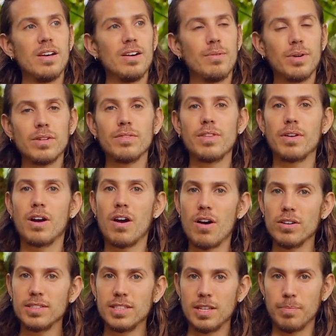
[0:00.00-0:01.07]
One of the
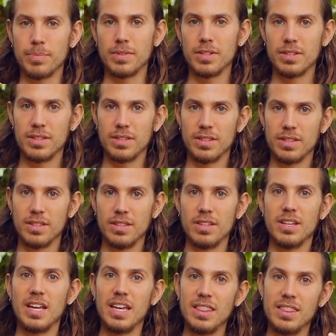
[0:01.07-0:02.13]
concepts
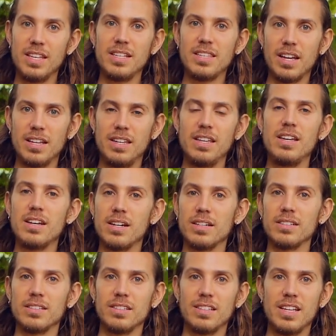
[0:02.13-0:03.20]
in this idea
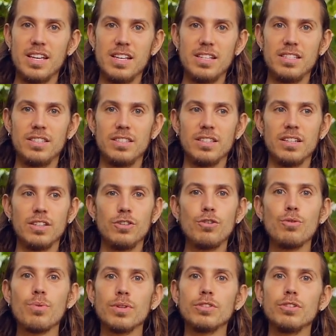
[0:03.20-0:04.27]
is
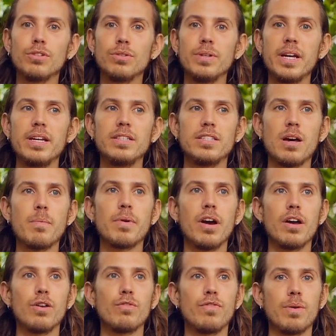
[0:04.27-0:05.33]
you want to create some
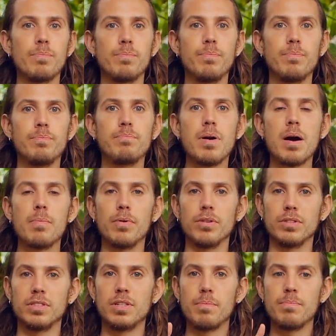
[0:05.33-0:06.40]
kind of a
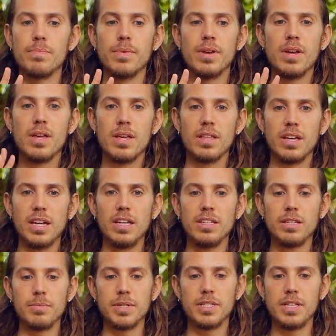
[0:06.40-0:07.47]
bubble, some
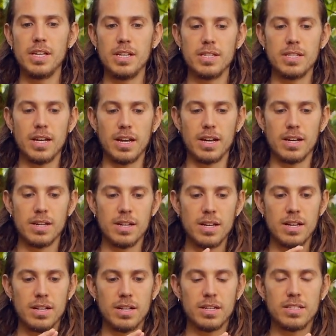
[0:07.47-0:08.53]
intimacies, like
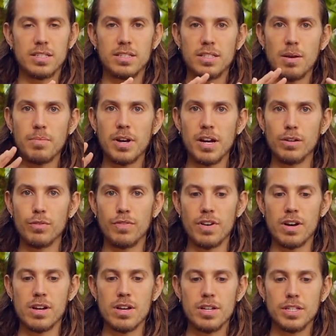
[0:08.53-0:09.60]
some kind of
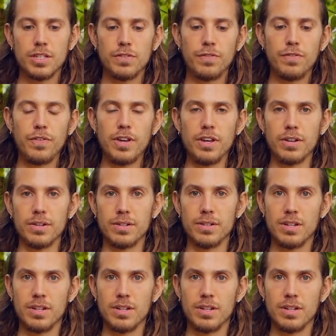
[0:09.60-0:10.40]
a sphere